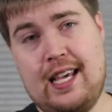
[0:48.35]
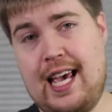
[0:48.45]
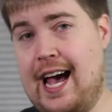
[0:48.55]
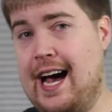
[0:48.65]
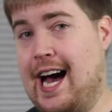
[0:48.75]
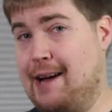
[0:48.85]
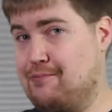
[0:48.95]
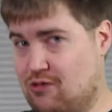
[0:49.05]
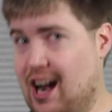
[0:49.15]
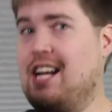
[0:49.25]
Yeah,
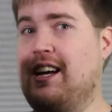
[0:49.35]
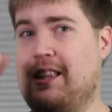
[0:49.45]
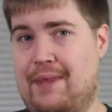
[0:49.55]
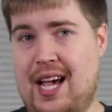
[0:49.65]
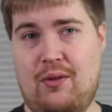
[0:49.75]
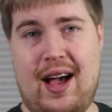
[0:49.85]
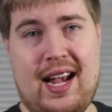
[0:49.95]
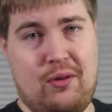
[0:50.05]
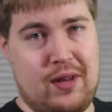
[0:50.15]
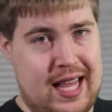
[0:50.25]
I'm right on the
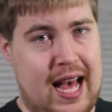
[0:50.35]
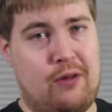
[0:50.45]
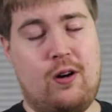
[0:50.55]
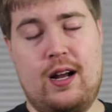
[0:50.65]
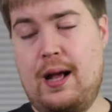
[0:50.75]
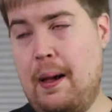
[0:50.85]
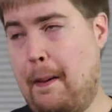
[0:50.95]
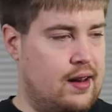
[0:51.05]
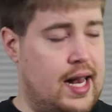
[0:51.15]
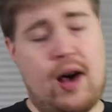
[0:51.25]
bandwagon with that one!
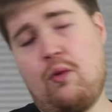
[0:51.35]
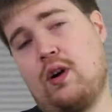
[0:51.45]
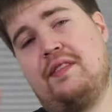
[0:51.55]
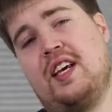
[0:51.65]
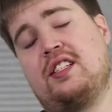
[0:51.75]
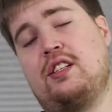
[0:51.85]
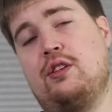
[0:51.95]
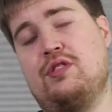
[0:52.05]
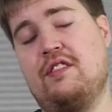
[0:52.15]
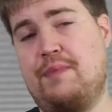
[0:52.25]
Now, one of the
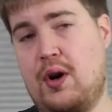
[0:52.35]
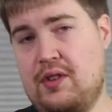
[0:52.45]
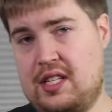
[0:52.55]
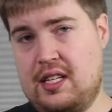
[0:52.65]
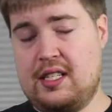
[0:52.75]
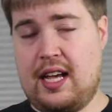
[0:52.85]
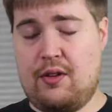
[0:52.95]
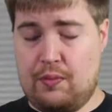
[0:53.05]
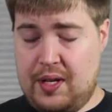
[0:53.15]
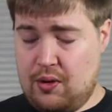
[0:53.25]
exclusive bonuses
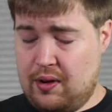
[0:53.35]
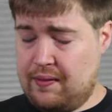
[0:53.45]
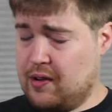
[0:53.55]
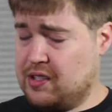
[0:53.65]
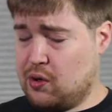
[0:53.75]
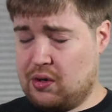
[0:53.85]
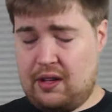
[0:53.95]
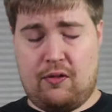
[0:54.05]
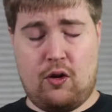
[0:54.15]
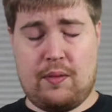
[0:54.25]
I will be doing very
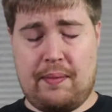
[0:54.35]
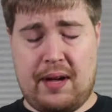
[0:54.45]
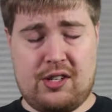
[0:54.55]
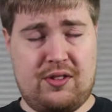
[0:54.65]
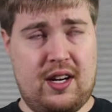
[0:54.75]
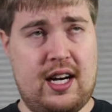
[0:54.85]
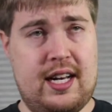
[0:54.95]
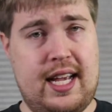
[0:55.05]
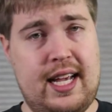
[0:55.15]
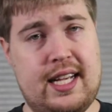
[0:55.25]
shortly for my
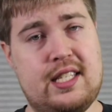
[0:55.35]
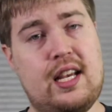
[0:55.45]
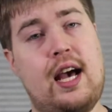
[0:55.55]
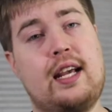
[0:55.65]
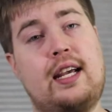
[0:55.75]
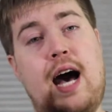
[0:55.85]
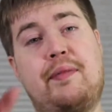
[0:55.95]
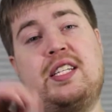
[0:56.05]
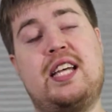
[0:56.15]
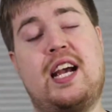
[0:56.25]
Patreon is
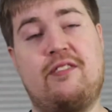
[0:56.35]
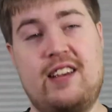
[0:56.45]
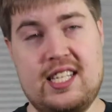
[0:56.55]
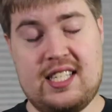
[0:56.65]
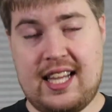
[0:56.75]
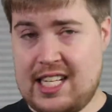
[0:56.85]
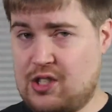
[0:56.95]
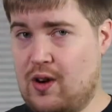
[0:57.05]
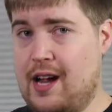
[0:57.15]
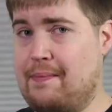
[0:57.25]
commentaries.
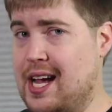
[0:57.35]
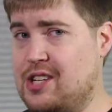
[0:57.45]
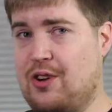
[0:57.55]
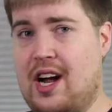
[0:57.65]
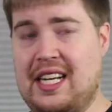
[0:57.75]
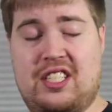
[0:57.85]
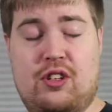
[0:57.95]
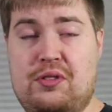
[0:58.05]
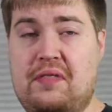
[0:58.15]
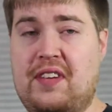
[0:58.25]
That's right, Patreon
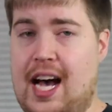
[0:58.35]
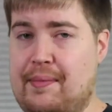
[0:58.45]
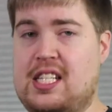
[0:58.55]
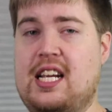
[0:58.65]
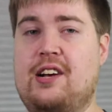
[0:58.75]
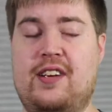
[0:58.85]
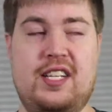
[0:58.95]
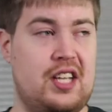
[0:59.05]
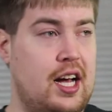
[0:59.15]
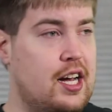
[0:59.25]
exclusive
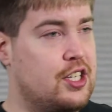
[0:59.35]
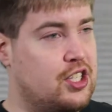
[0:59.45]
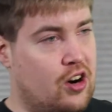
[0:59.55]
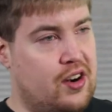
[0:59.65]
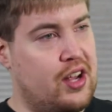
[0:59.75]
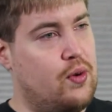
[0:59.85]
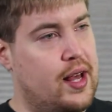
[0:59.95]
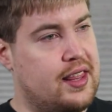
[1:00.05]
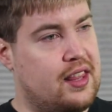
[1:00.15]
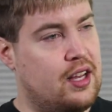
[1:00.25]
commentaries, starting
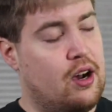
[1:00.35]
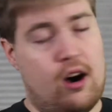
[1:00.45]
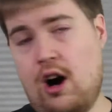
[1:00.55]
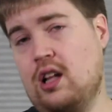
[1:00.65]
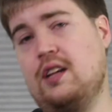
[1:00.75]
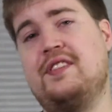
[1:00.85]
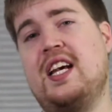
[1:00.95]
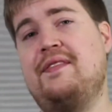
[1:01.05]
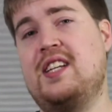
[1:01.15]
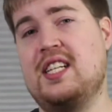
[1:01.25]
with all of
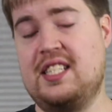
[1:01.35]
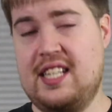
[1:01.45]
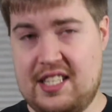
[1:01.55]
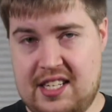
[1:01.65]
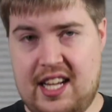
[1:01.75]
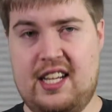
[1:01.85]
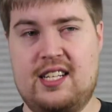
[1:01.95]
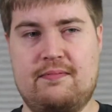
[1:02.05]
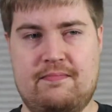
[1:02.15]
Dave Does Disney.